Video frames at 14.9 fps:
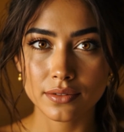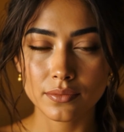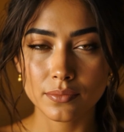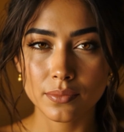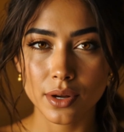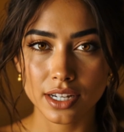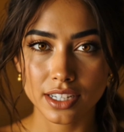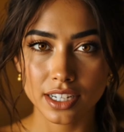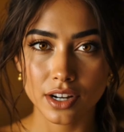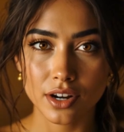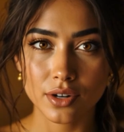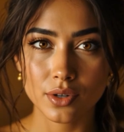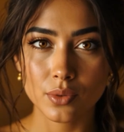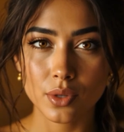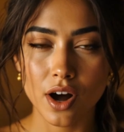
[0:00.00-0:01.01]
But here
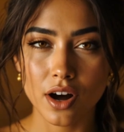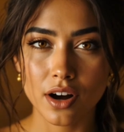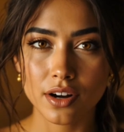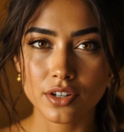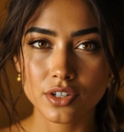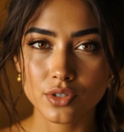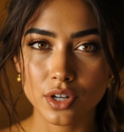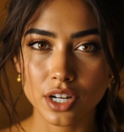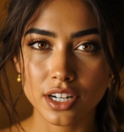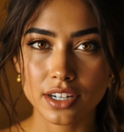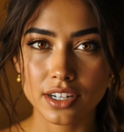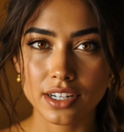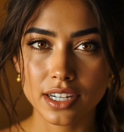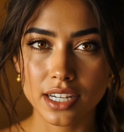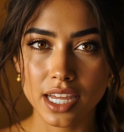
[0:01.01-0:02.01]
you are,
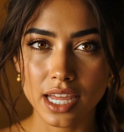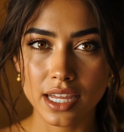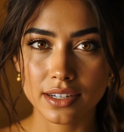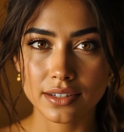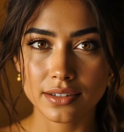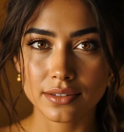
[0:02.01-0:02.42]
triggered again,